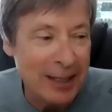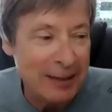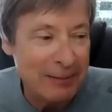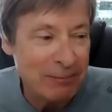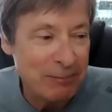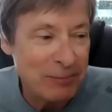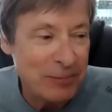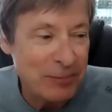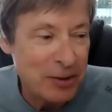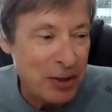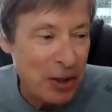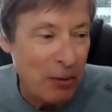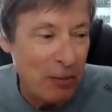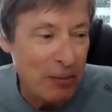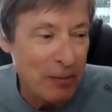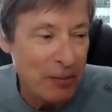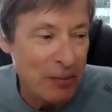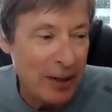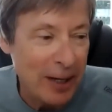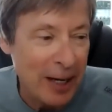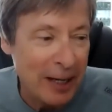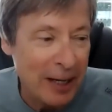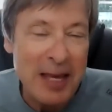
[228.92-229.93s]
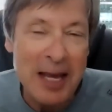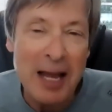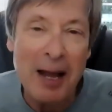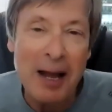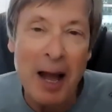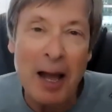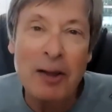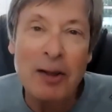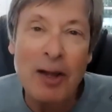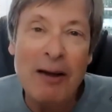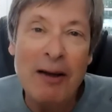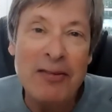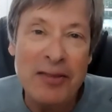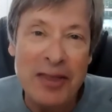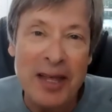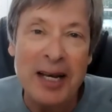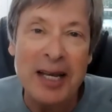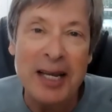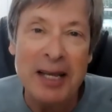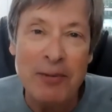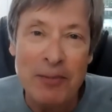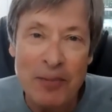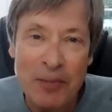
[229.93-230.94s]
So I think I love that
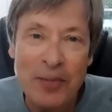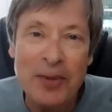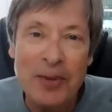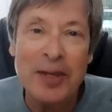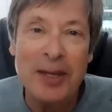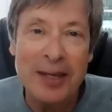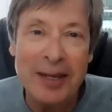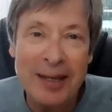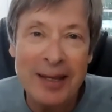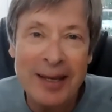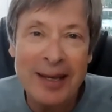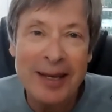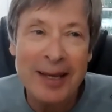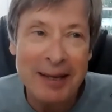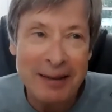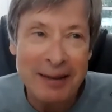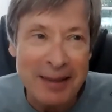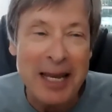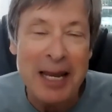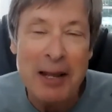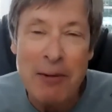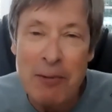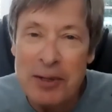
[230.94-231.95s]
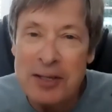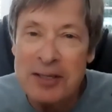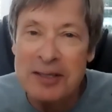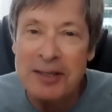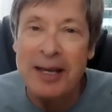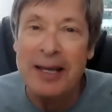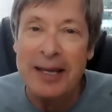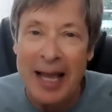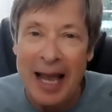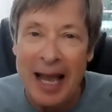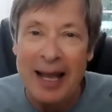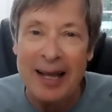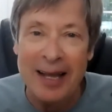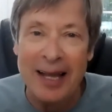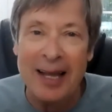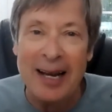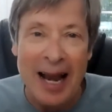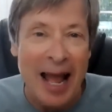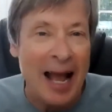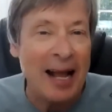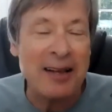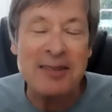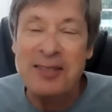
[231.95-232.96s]
he was like an
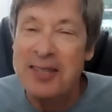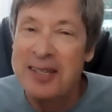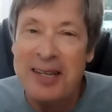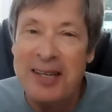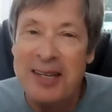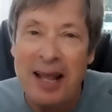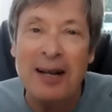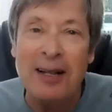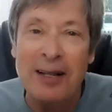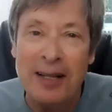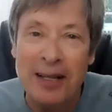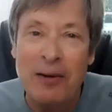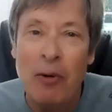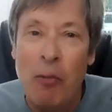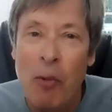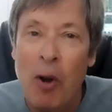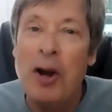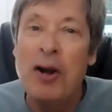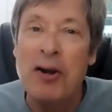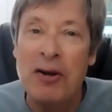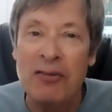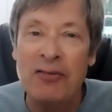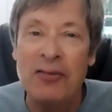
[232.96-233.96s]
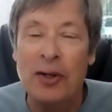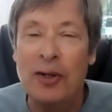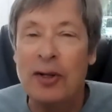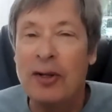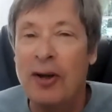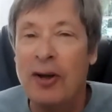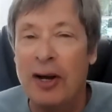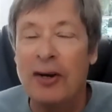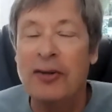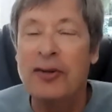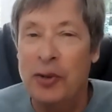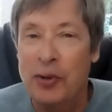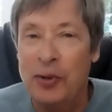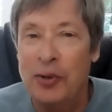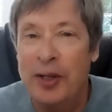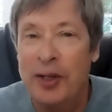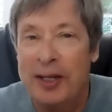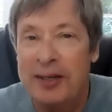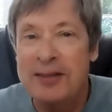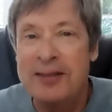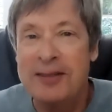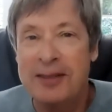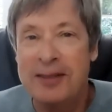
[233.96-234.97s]
accidentally wonderful
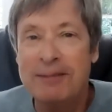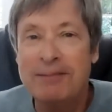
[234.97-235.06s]
cartoonist.